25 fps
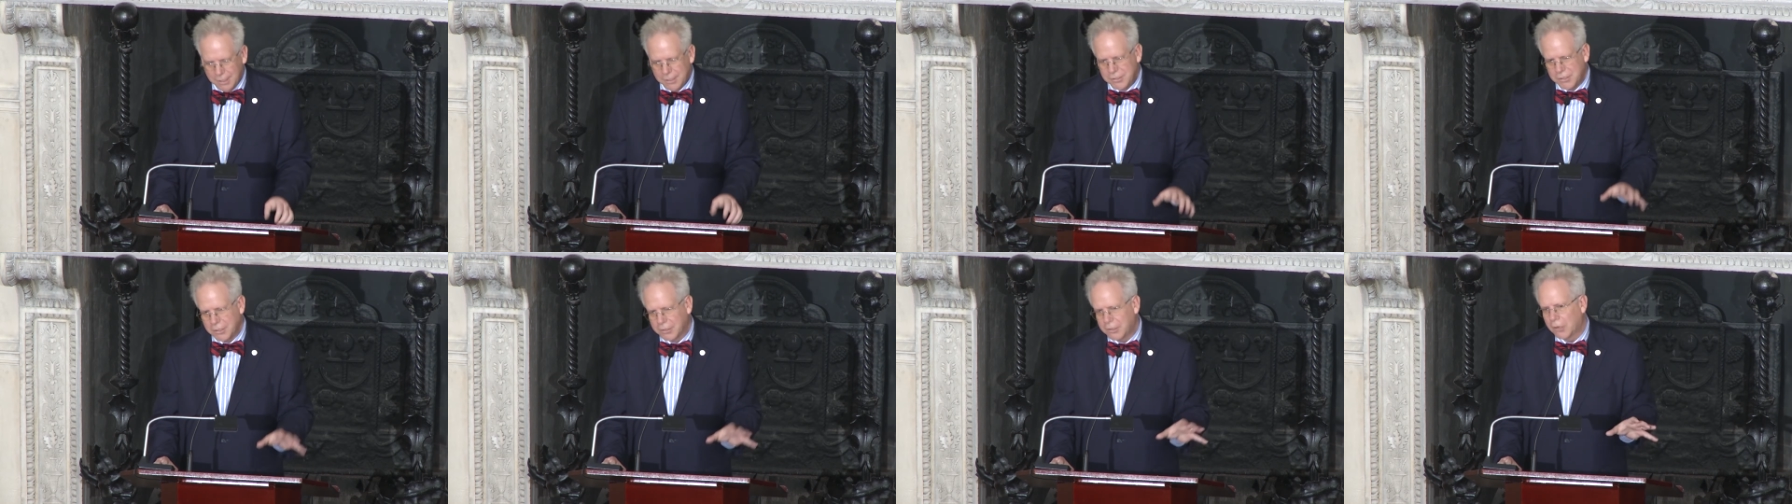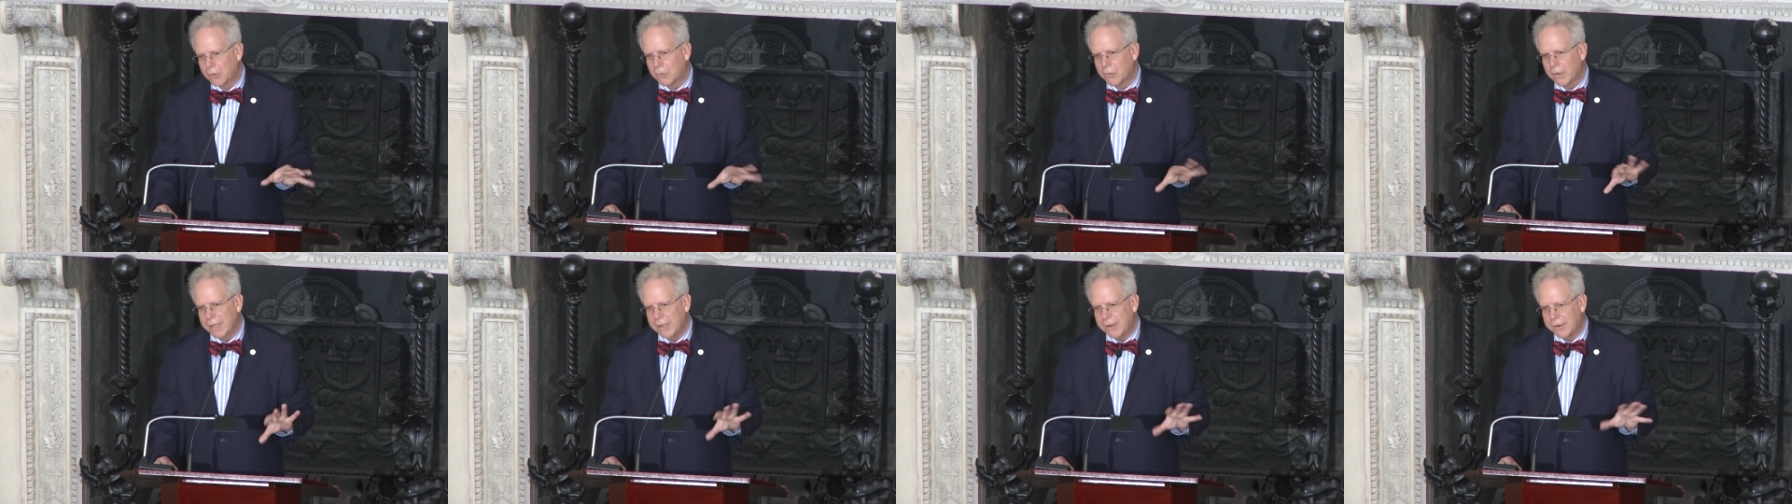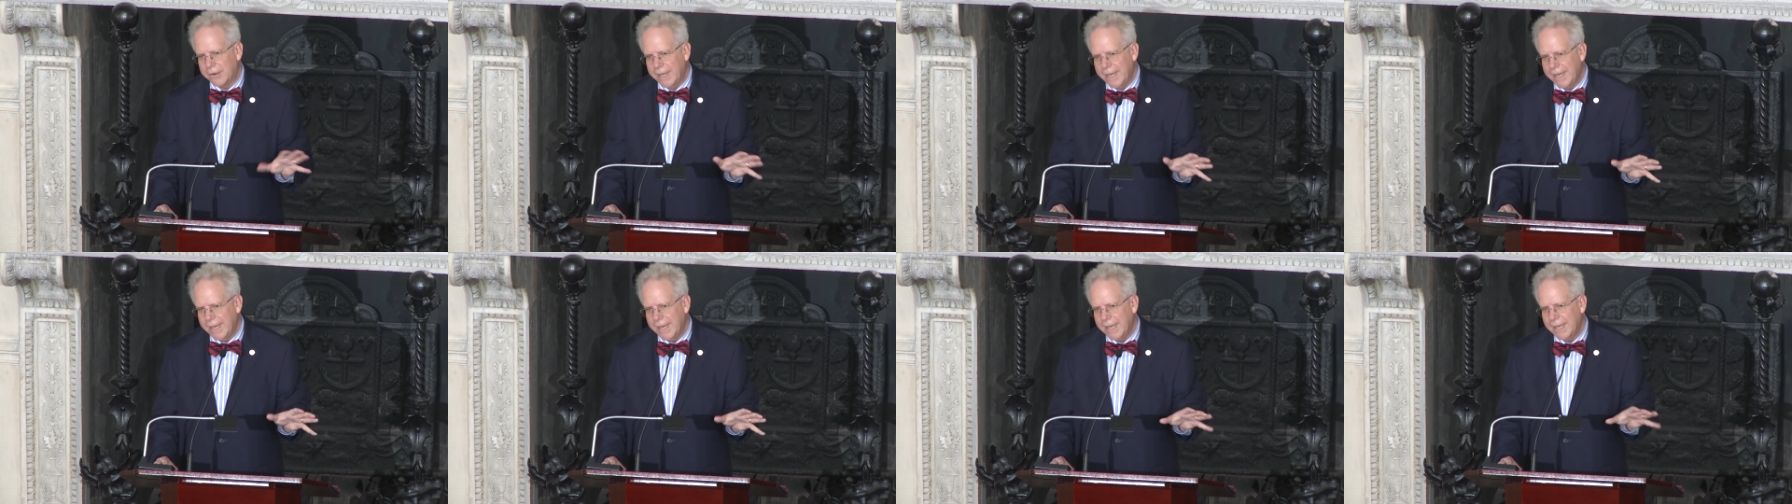took a greater
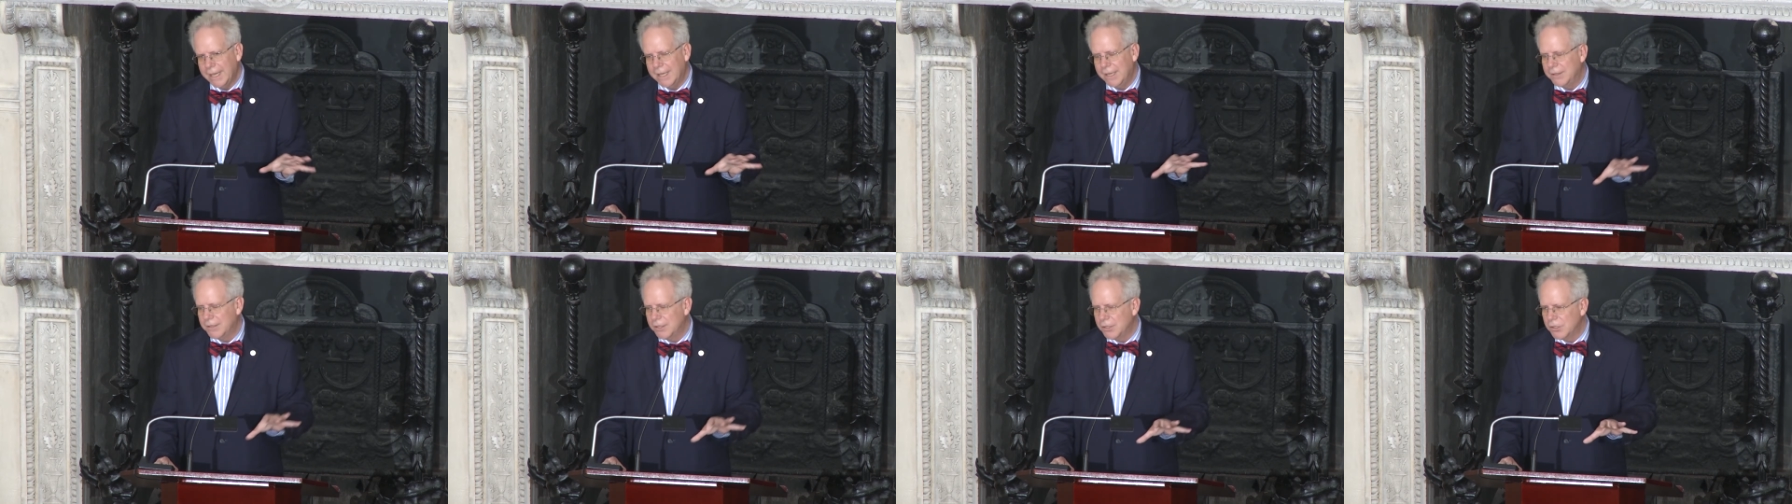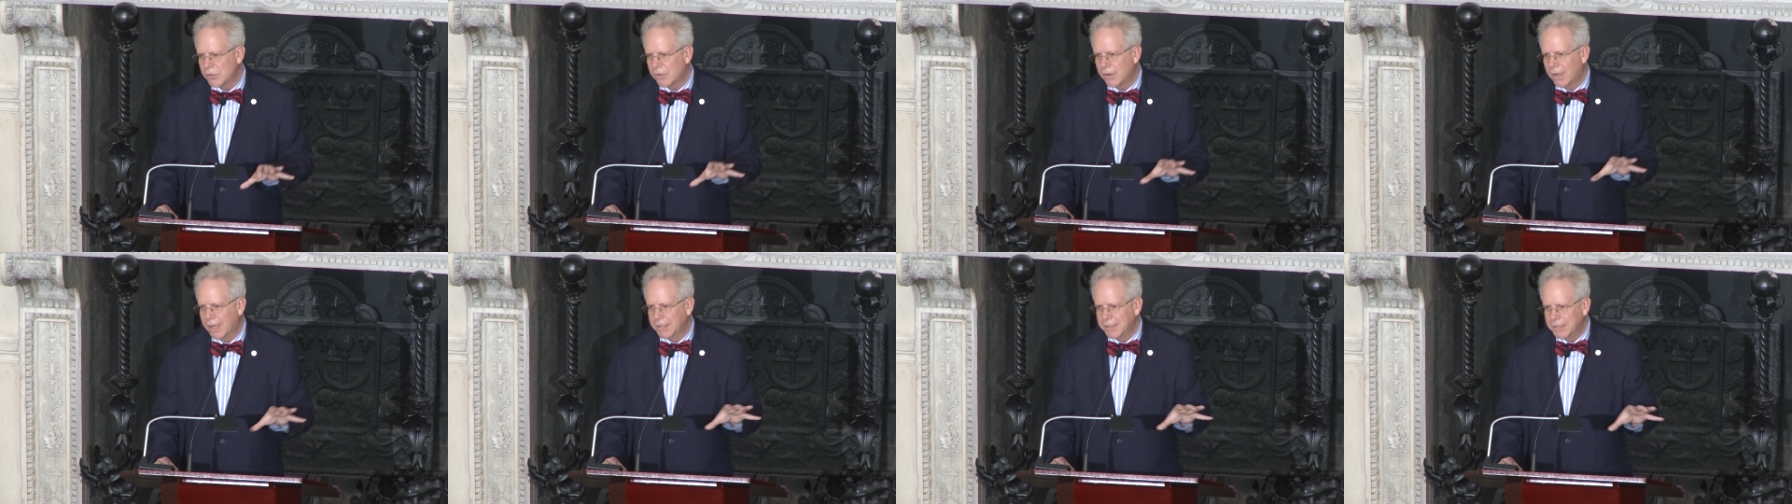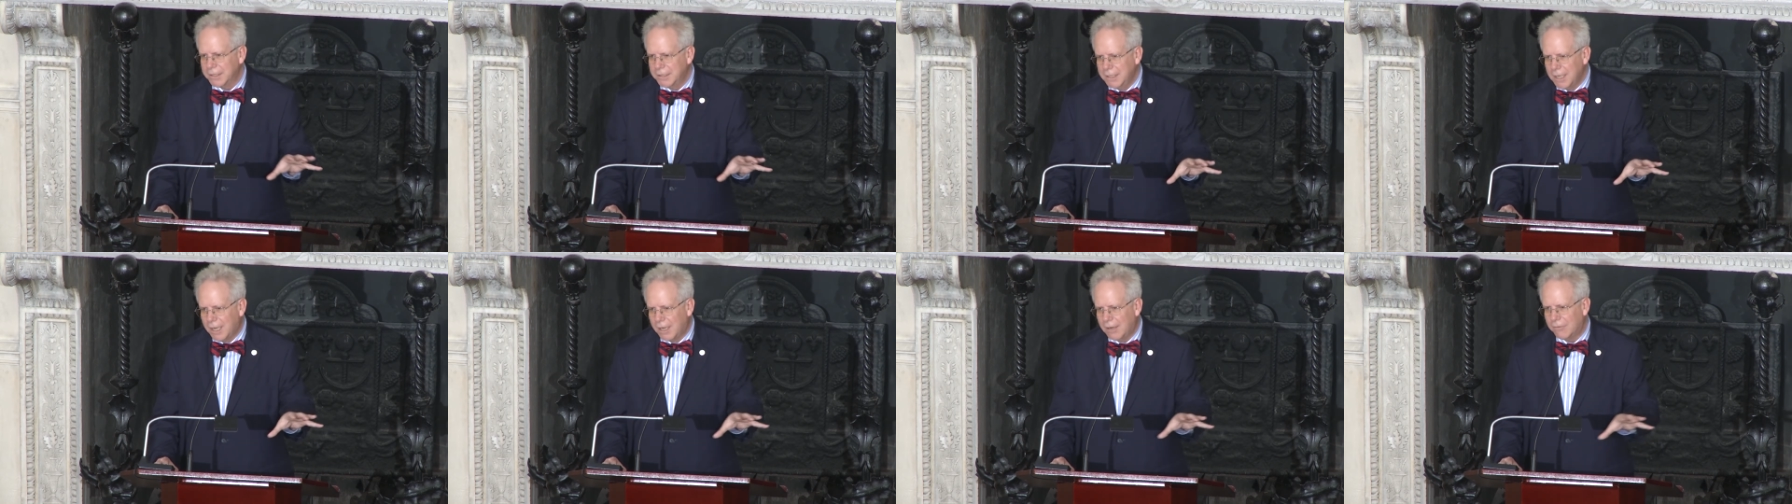hand in trying to
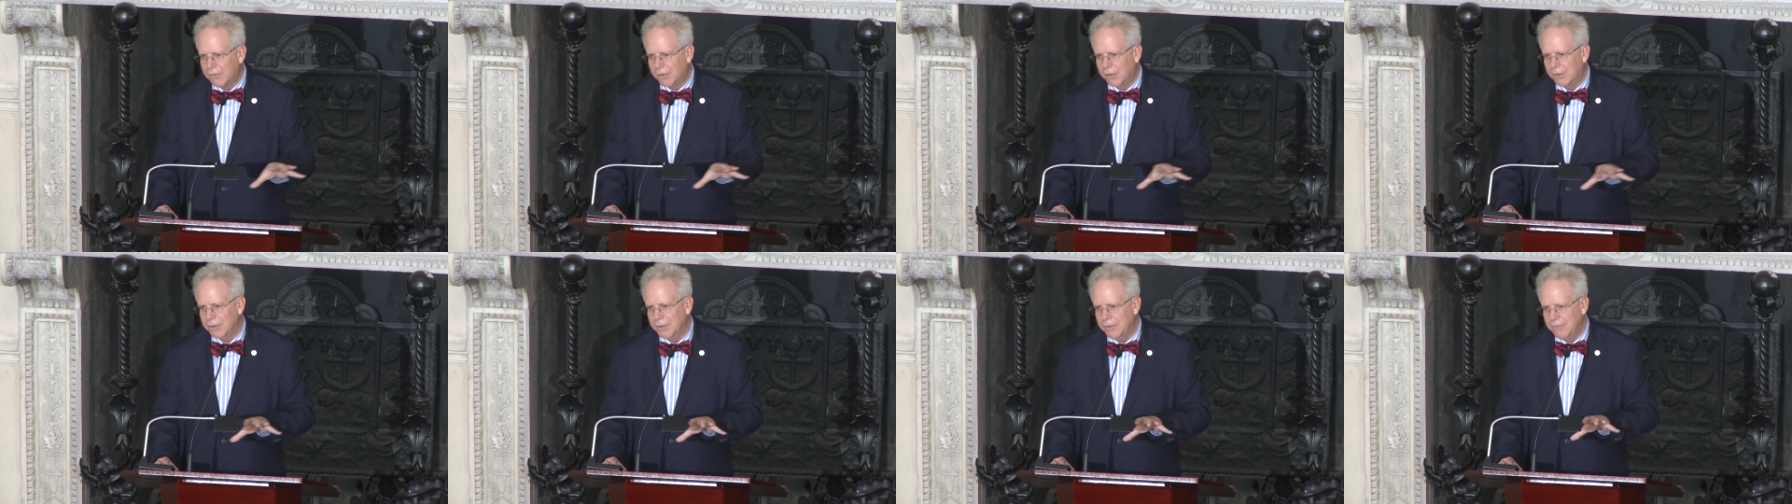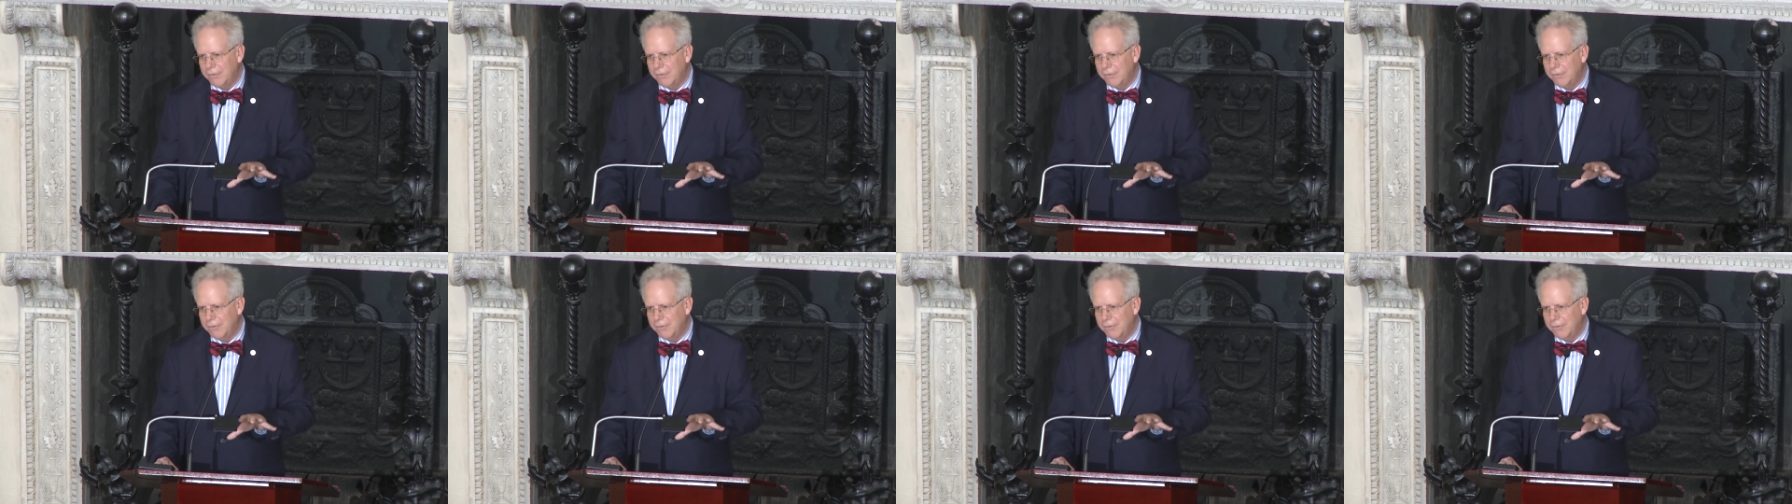govern